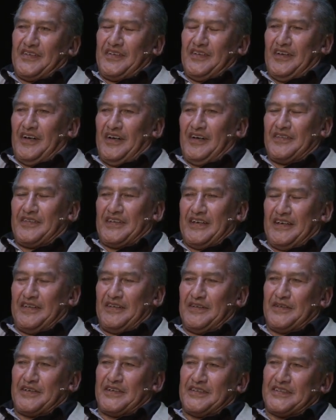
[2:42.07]
Aotearoa,
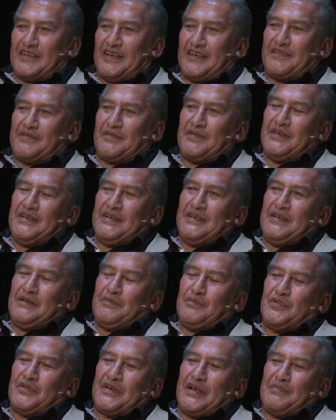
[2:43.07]
because I was
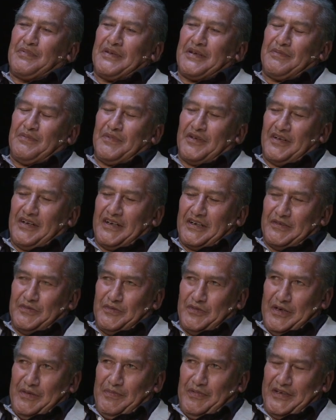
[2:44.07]
brought up at a marae called
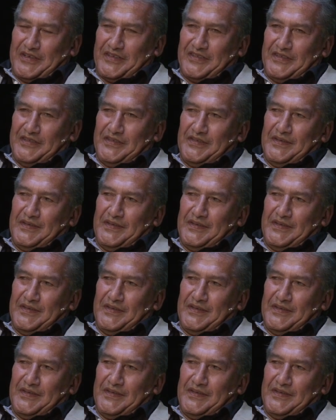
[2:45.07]
Waipatu,